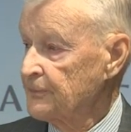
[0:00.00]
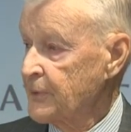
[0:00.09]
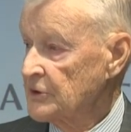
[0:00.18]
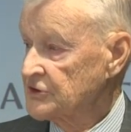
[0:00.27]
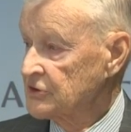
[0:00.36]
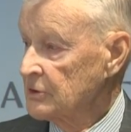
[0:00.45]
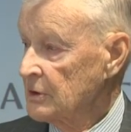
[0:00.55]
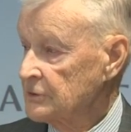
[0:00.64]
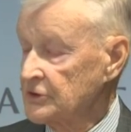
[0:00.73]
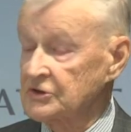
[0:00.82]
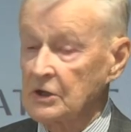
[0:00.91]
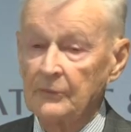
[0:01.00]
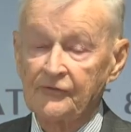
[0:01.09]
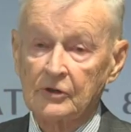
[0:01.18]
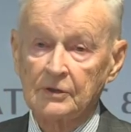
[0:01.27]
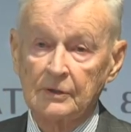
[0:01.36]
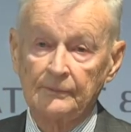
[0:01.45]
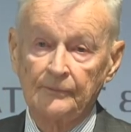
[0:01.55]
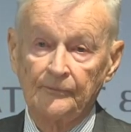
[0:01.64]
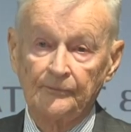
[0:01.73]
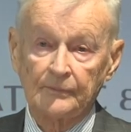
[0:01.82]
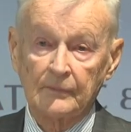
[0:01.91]
personal discomfort,
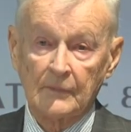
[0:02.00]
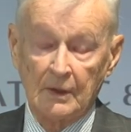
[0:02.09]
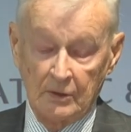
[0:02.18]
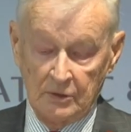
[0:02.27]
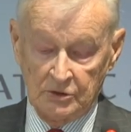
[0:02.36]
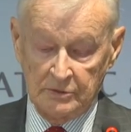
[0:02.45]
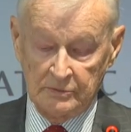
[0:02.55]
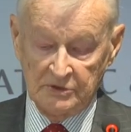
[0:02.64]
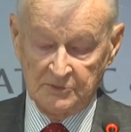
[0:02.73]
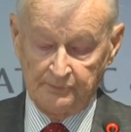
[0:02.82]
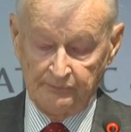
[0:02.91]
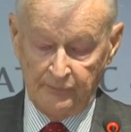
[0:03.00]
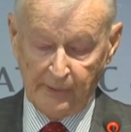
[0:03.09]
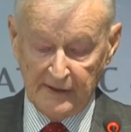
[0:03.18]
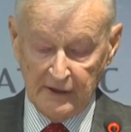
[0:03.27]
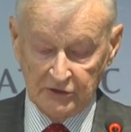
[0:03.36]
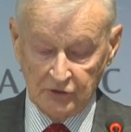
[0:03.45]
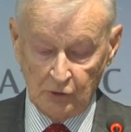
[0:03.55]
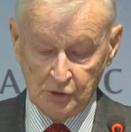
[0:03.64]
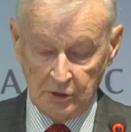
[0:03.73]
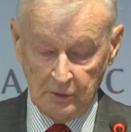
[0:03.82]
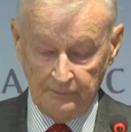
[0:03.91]
spreading
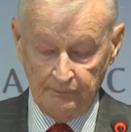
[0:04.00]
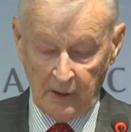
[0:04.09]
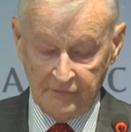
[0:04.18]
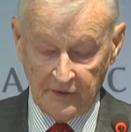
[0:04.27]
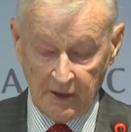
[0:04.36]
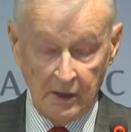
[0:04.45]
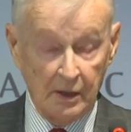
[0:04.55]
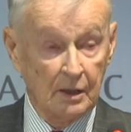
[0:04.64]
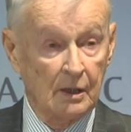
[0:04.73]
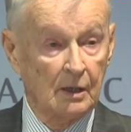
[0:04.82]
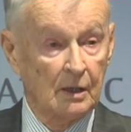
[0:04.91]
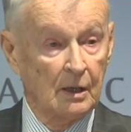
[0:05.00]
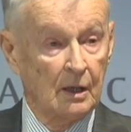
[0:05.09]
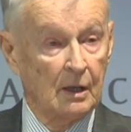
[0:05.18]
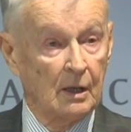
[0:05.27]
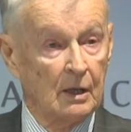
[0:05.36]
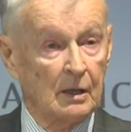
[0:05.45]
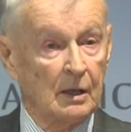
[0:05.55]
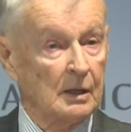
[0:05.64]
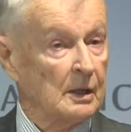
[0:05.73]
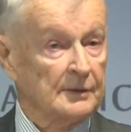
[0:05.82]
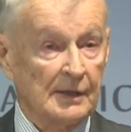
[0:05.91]
social poverty,
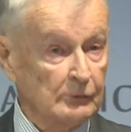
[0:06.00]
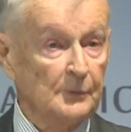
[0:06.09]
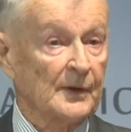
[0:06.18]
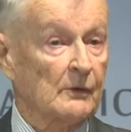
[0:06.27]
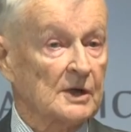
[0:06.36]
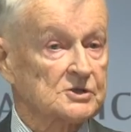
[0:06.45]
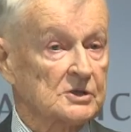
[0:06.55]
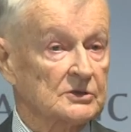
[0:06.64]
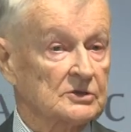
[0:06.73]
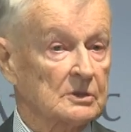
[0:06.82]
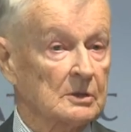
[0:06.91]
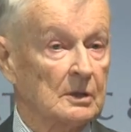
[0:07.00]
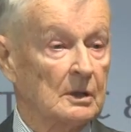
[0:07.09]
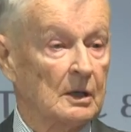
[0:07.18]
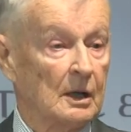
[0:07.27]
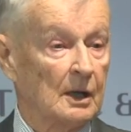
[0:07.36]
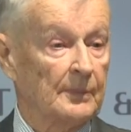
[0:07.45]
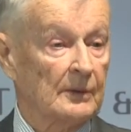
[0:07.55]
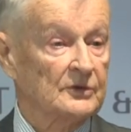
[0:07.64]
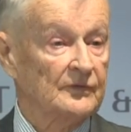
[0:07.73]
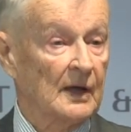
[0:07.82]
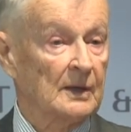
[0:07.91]
there will be questions
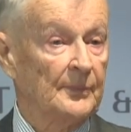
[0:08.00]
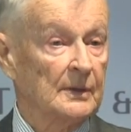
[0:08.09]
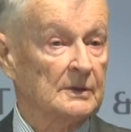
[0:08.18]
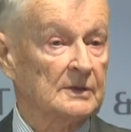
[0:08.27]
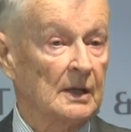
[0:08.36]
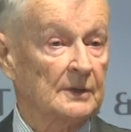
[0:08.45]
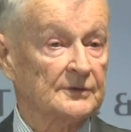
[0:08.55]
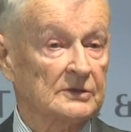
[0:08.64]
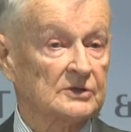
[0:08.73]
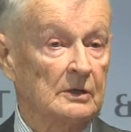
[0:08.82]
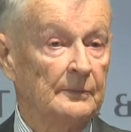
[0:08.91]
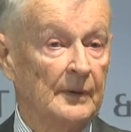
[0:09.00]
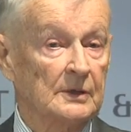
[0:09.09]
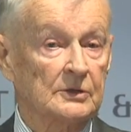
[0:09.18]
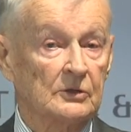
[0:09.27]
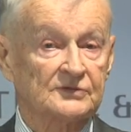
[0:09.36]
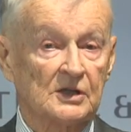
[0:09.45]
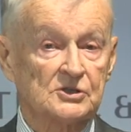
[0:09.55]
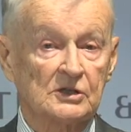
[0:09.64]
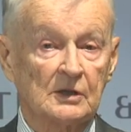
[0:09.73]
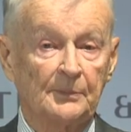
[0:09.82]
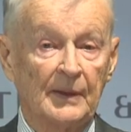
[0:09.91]
about the viability and desirability of such
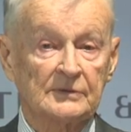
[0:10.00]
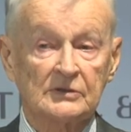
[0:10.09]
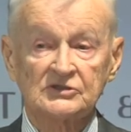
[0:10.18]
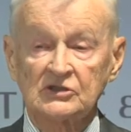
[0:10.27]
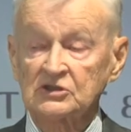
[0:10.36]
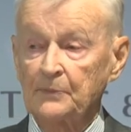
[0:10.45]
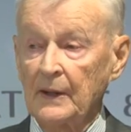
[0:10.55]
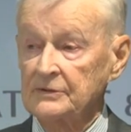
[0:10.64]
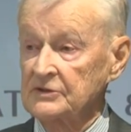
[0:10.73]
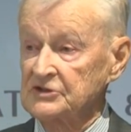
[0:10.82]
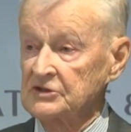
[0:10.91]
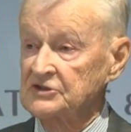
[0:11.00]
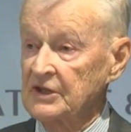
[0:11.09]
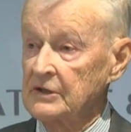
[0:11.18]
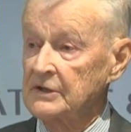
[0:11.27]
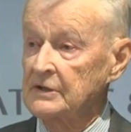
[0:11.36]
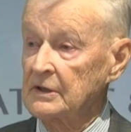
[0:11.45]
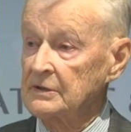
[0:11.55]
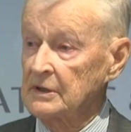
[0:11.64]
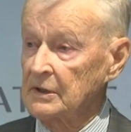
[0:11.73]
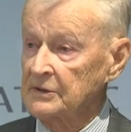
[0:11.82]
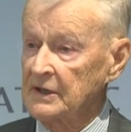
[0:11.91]
independence, despite the sincerity
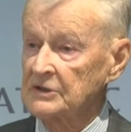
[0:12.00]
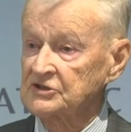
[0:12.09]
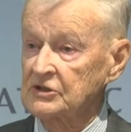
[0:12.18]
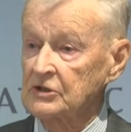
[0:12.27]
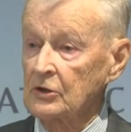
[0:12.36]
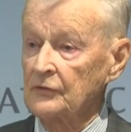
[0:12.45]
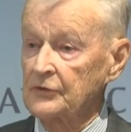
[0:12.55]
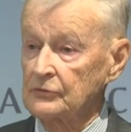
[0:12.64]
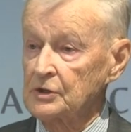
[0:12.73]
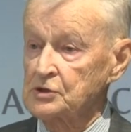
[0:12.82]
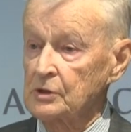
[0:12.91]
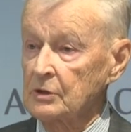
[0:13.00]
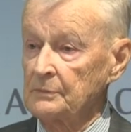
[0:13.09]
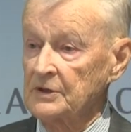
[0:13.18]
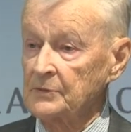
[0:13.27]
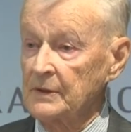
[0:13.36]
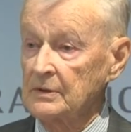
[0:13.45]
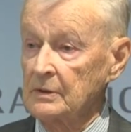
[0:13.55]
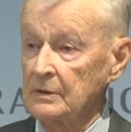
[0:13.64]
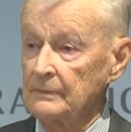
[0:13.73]
and intensity of the original commitment.